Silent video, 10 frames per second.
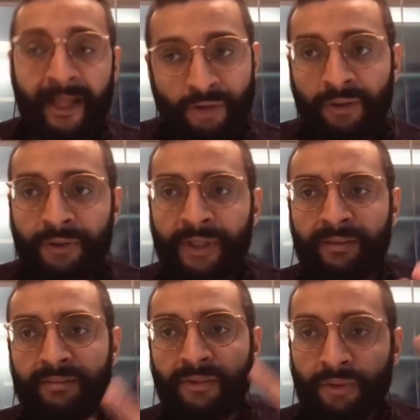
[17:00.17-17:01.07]
Hands-on
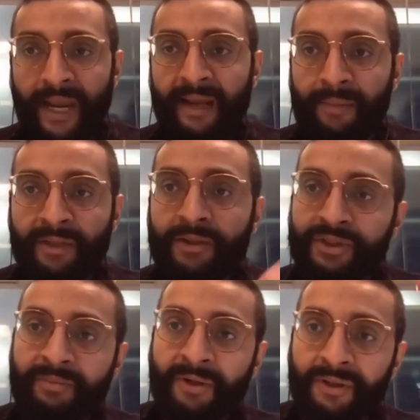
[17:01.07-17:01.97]
learning and
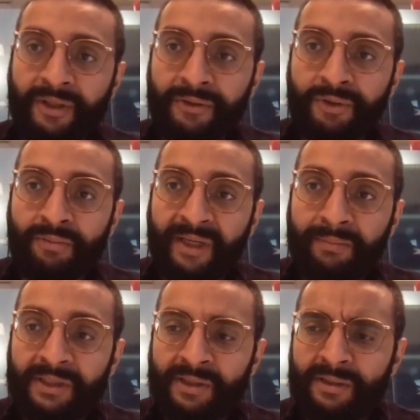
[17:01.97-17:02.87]
mentorship are the two
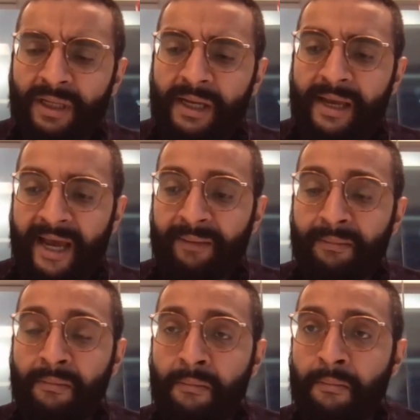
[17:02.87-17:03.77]
main pieces.
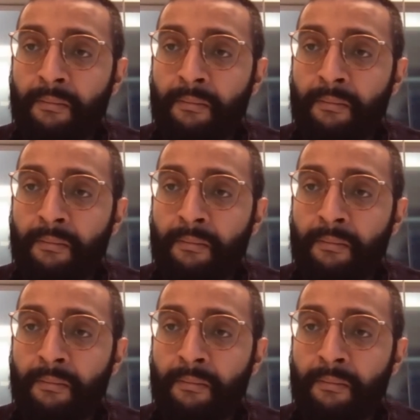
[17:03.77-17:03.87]
And